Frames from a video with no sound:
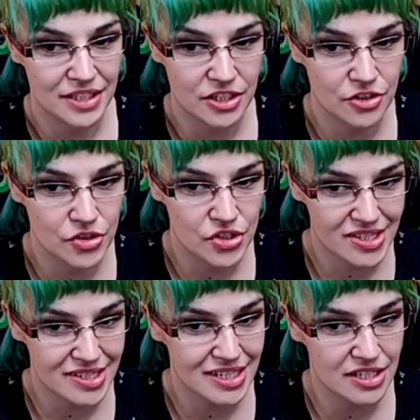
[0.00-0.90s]
You
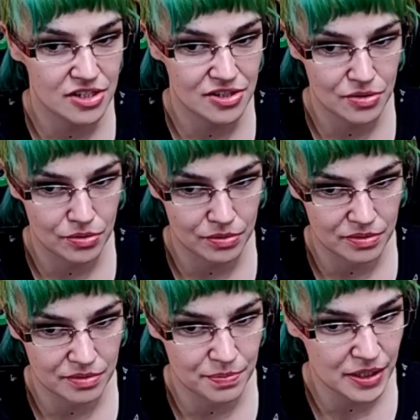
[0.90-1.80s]
just need to
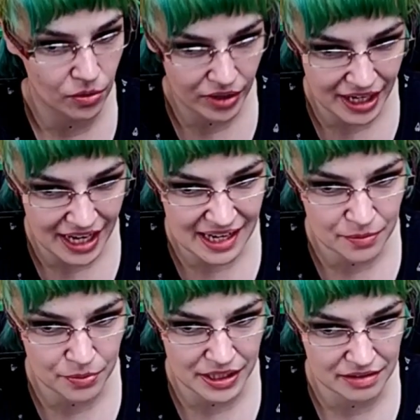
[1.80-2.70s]
be okay
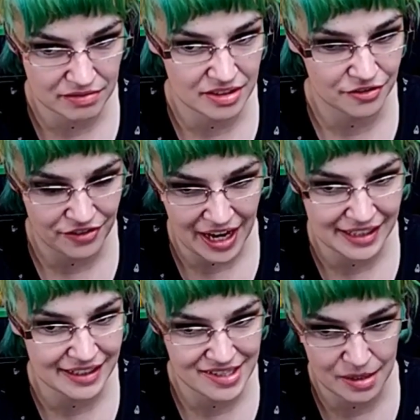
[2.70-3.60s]
with the
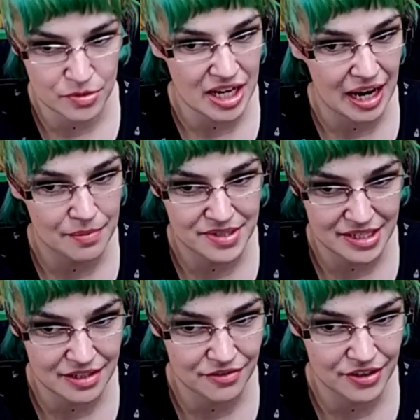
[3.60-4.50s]
fact that sometimes
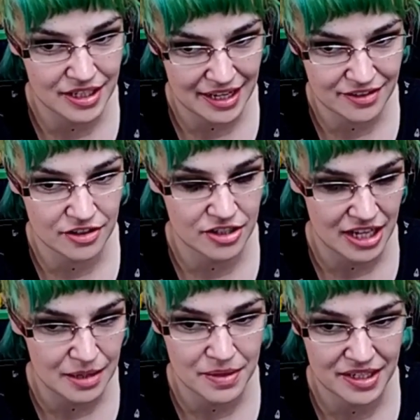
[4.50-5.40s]
even
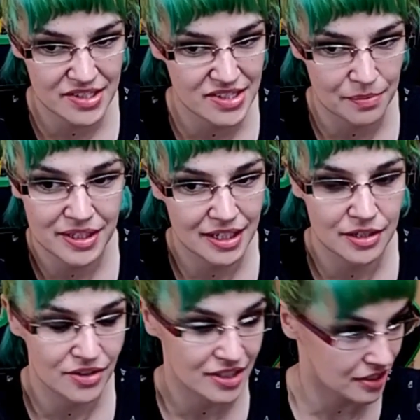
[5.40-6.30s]
entertainment is something that
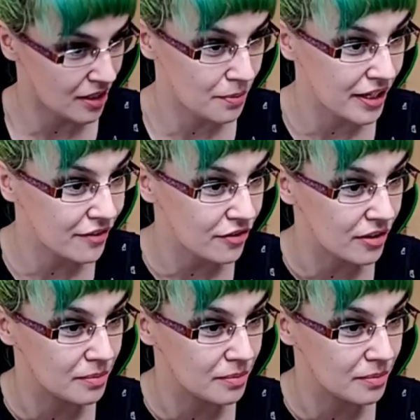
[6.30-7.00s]
you can take a break from.